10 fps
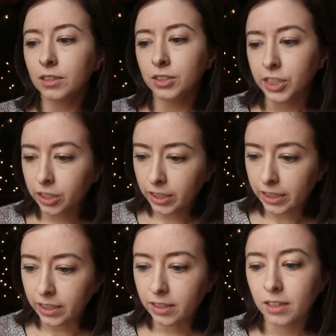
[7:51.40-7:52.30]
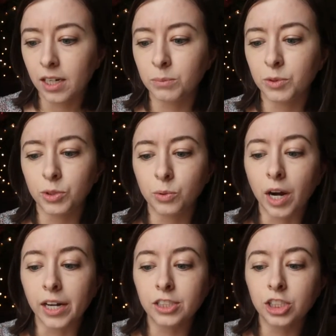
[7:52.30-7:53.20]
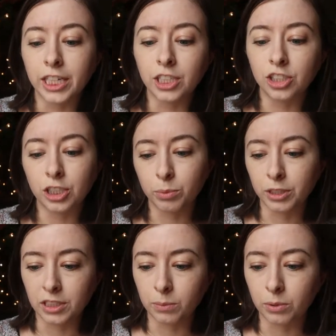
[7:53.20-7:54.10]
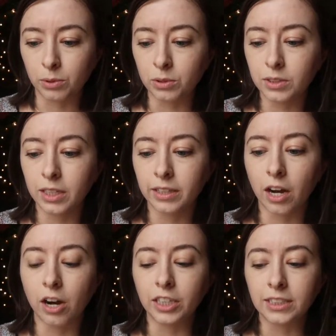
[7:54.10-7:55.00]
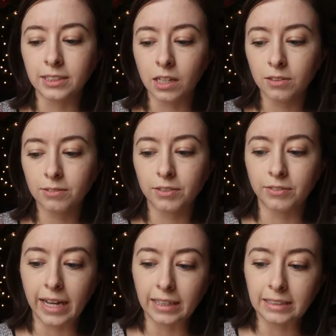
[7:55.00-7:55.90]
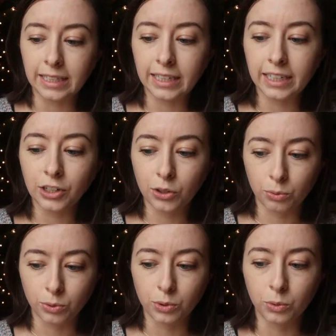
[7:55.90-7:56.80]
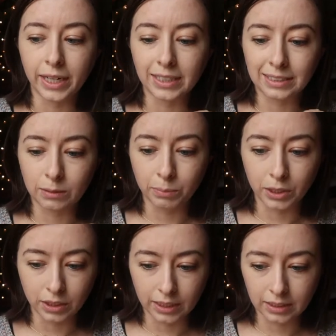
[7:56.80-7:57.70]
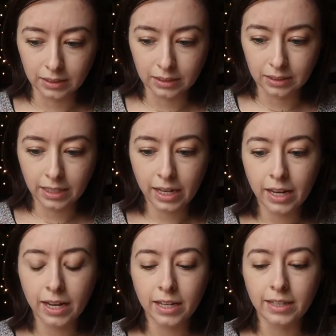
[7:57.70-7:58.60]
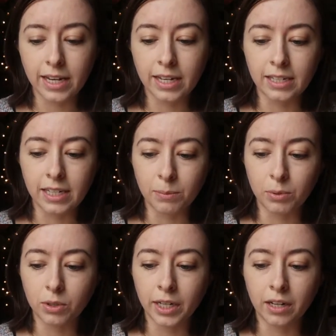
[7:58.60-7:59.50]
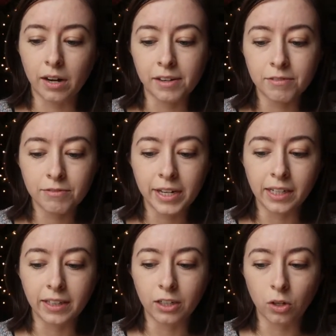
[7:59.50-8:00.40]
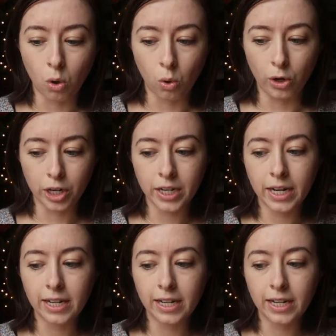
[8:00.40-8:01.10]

Security comes through unchanging principles that are self-validating through experience. They enable an unfailing core